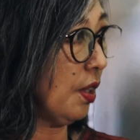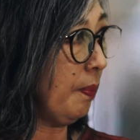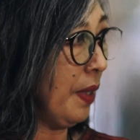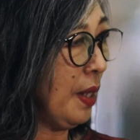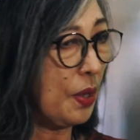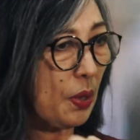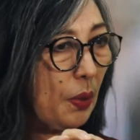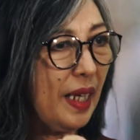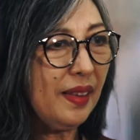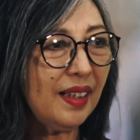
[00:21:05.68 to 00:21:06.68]
no. So,
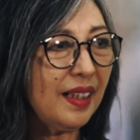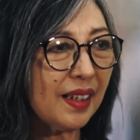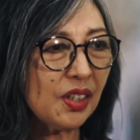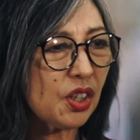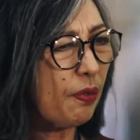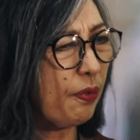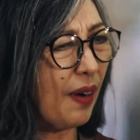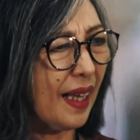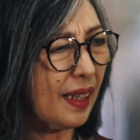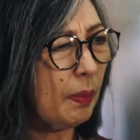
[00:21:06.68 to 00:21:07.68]
hindi rin siya
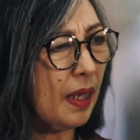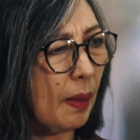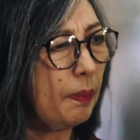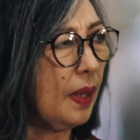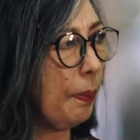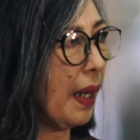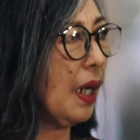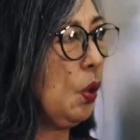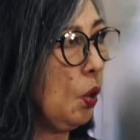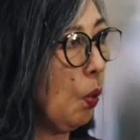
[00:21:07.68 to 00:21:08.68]
flat.
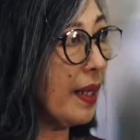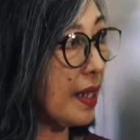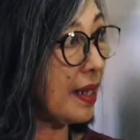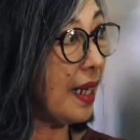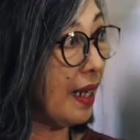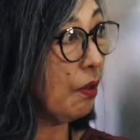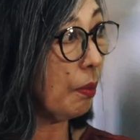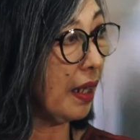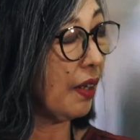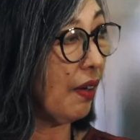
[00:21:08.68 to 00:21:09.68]
Napaka-nuanced din
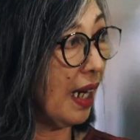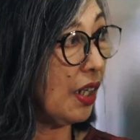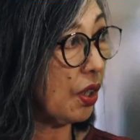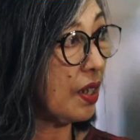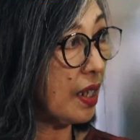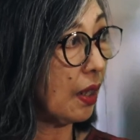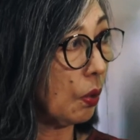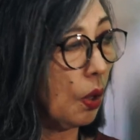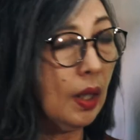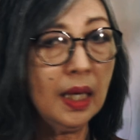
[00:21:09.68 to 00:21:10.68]
ng mga relations na
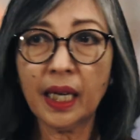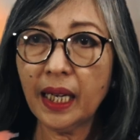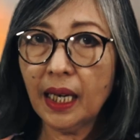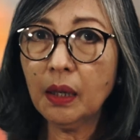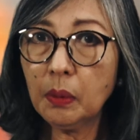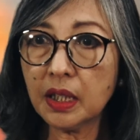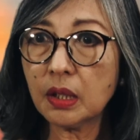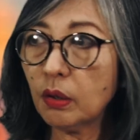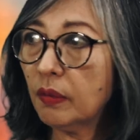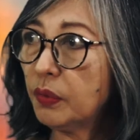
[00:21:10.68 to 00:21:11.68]
to. Kaya lang, what
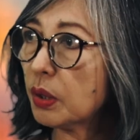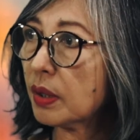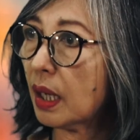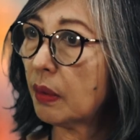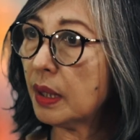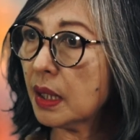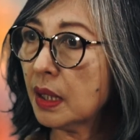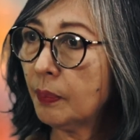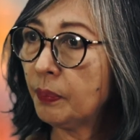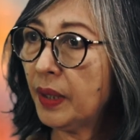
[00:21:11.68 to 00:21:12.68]
is obvious now is
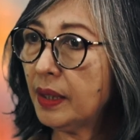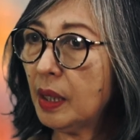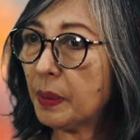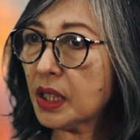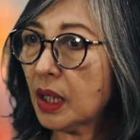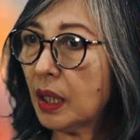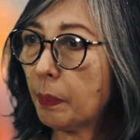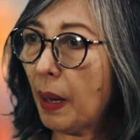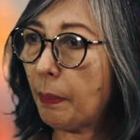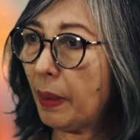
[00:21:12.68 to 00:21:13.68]
hindi pa siya
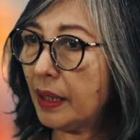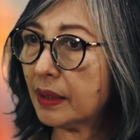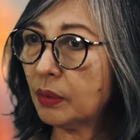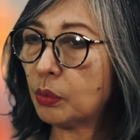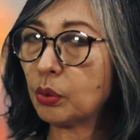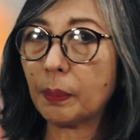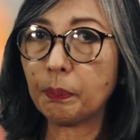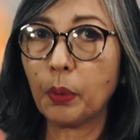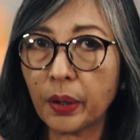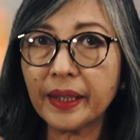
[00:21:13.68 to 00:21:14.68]
nagpapalitan to the
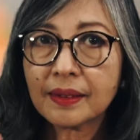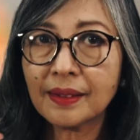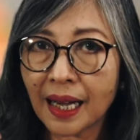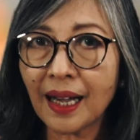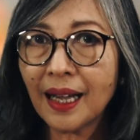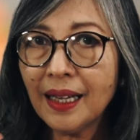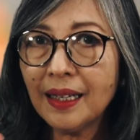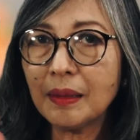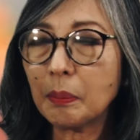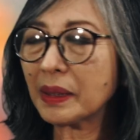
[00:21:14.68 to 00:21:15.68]
point na
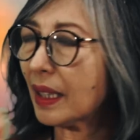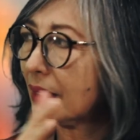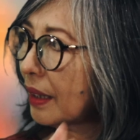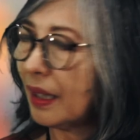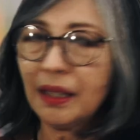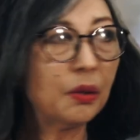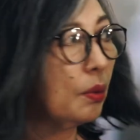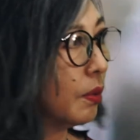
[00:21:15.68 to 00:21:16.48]
matatanggal